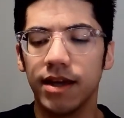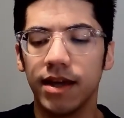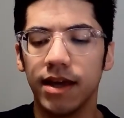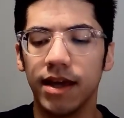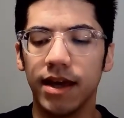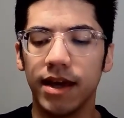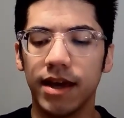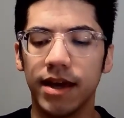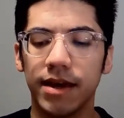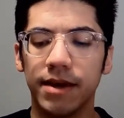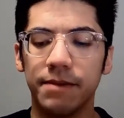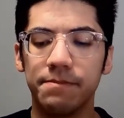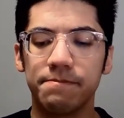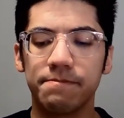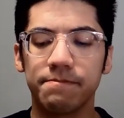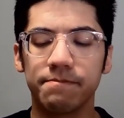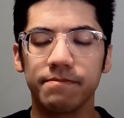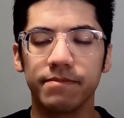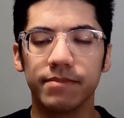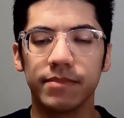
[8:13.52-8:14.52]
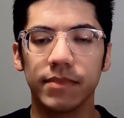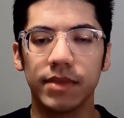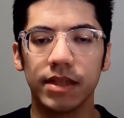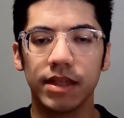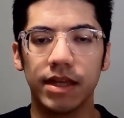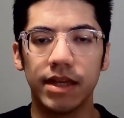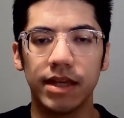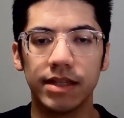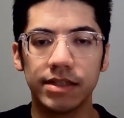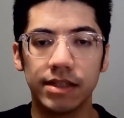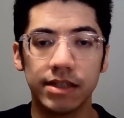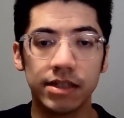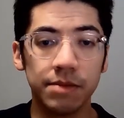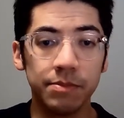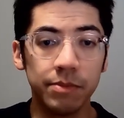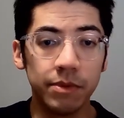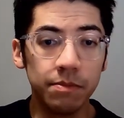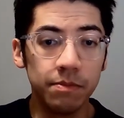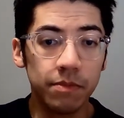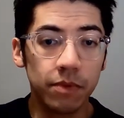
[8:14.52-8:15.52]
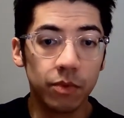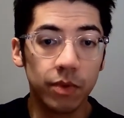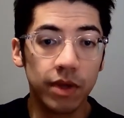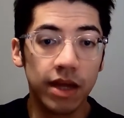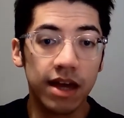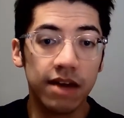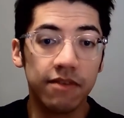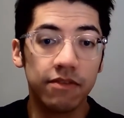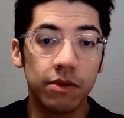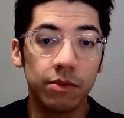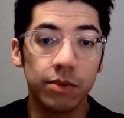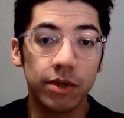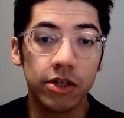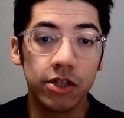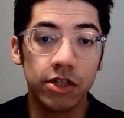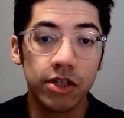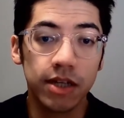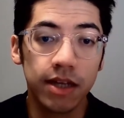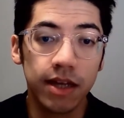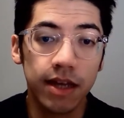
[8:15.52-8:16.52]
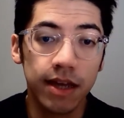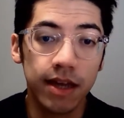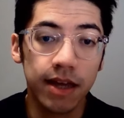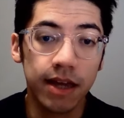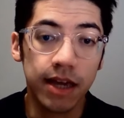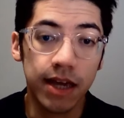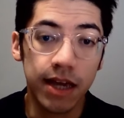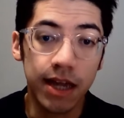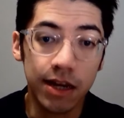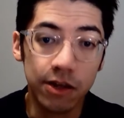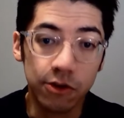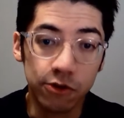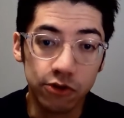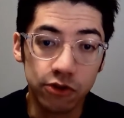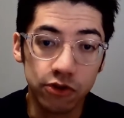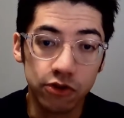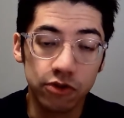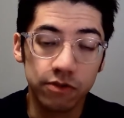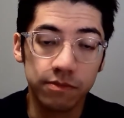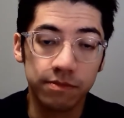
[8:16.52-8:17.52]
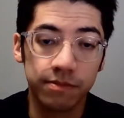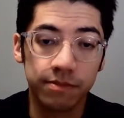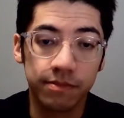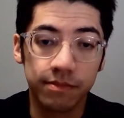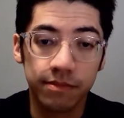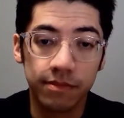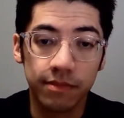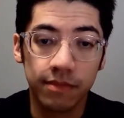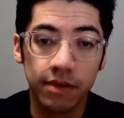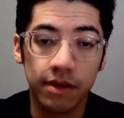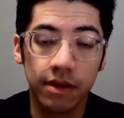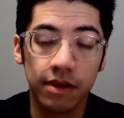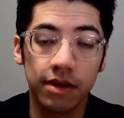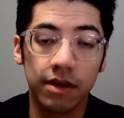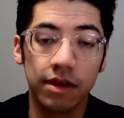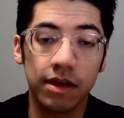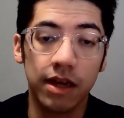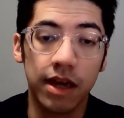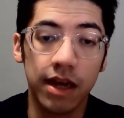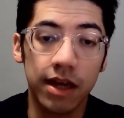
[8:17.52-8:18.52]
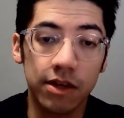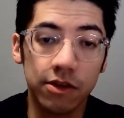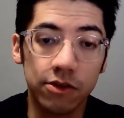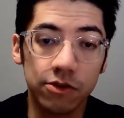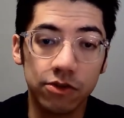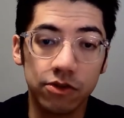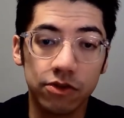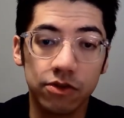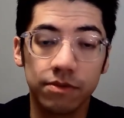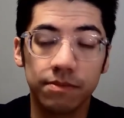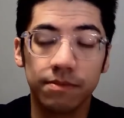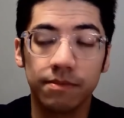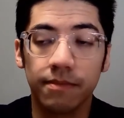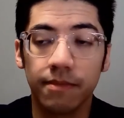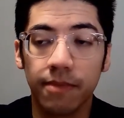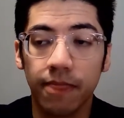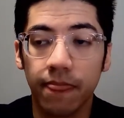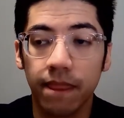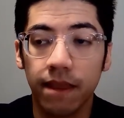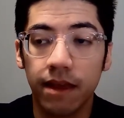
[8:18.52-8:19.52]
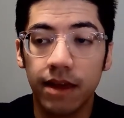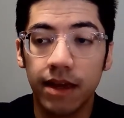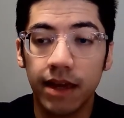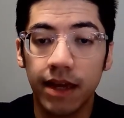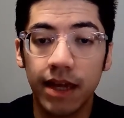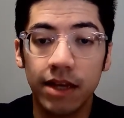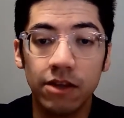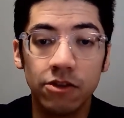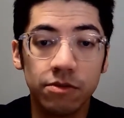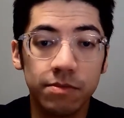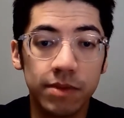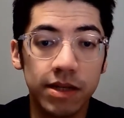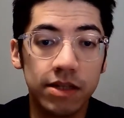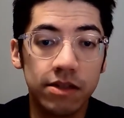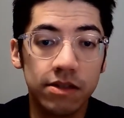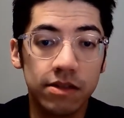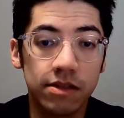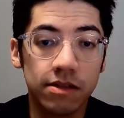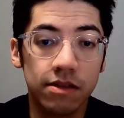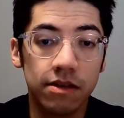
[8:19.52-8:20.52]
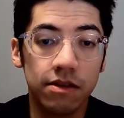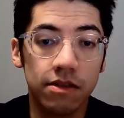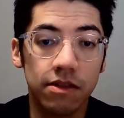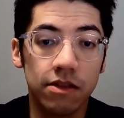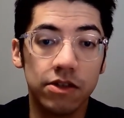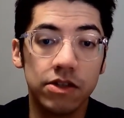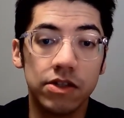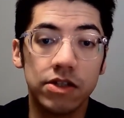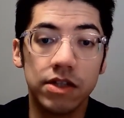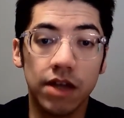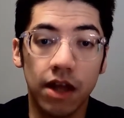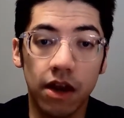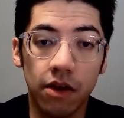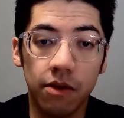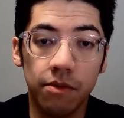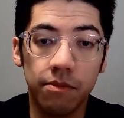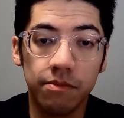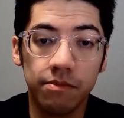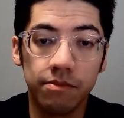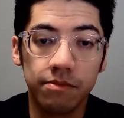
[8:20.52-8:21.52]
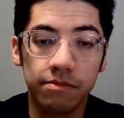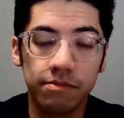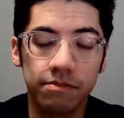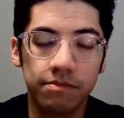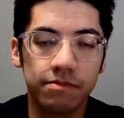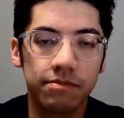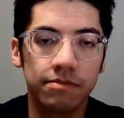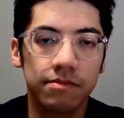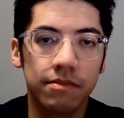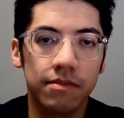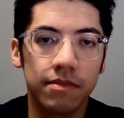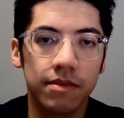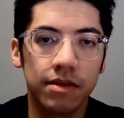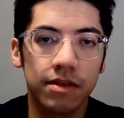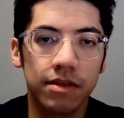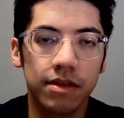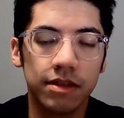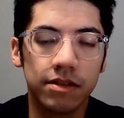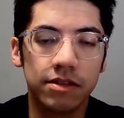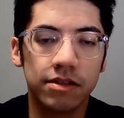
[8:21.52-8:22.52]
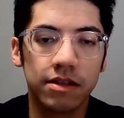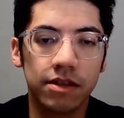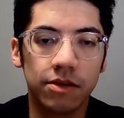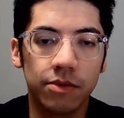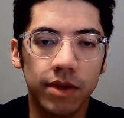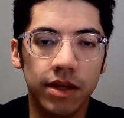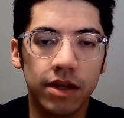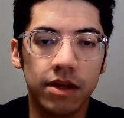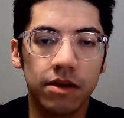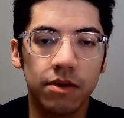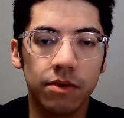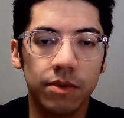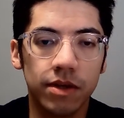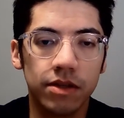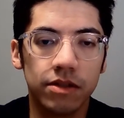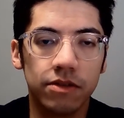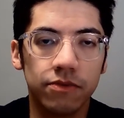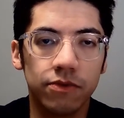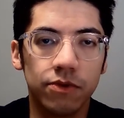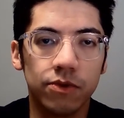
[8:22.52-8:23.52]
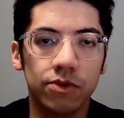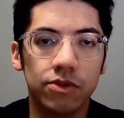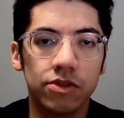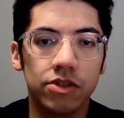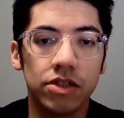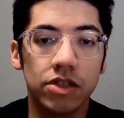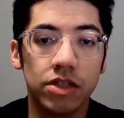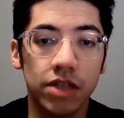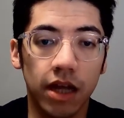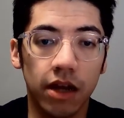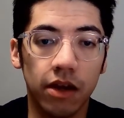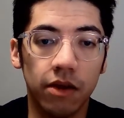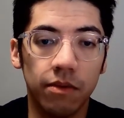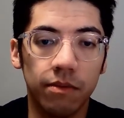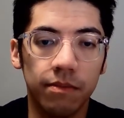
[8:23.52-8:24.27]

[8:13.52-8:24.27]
As an example, we have the word helios. Helios. Helios means the sun. That's the Greek word for sun.